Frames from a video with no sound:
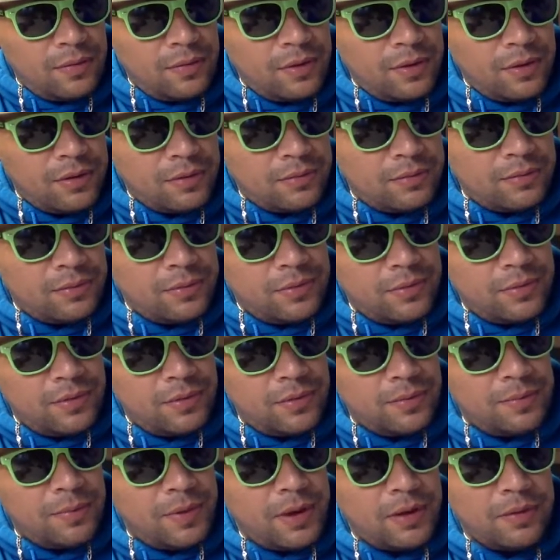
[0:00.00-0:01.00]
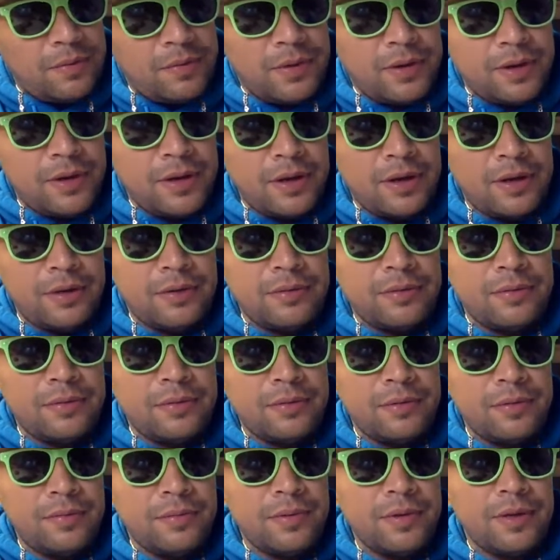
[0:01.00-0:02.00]
oh, the mic went down.
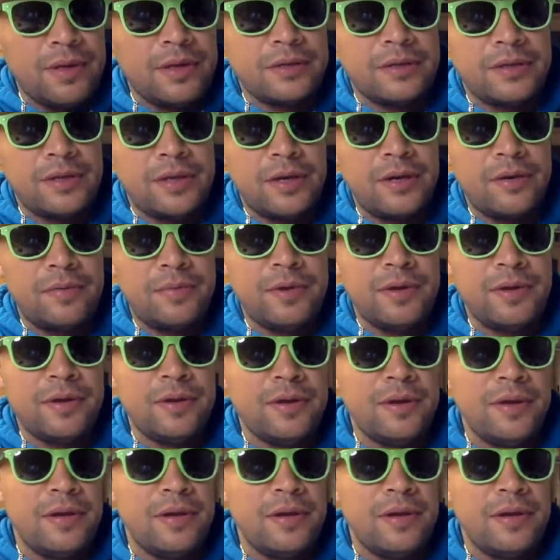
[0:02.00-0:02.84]
Hope you guys can hear me.